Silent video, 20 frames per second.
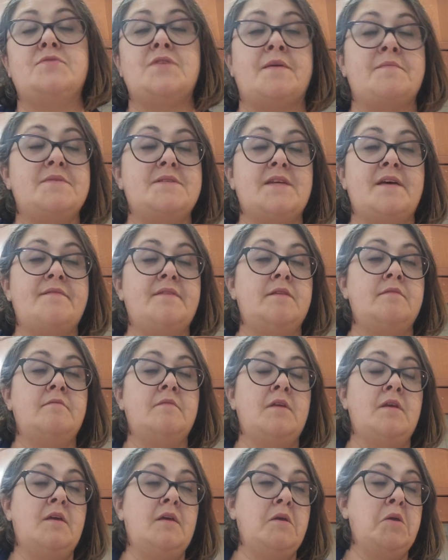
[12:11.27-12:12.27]
times
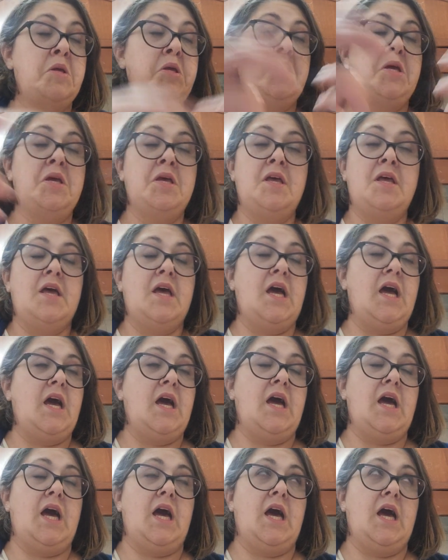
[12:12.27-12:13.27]
7,
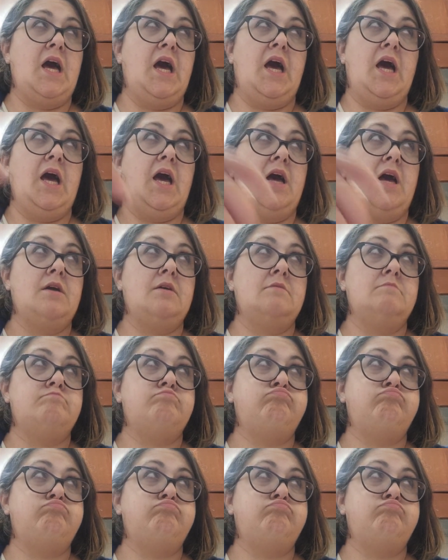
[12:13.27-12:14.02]
uh,